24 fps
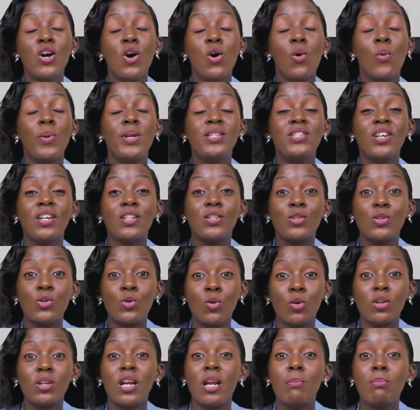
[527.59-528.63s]
We just
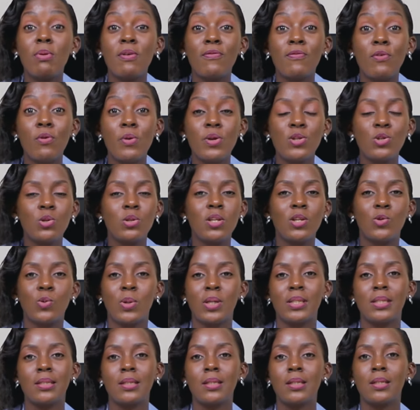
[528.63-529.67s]
talked. And before we knew it, it
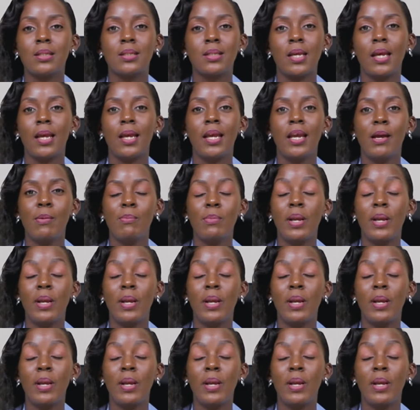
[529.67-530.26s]
was 6 a.m.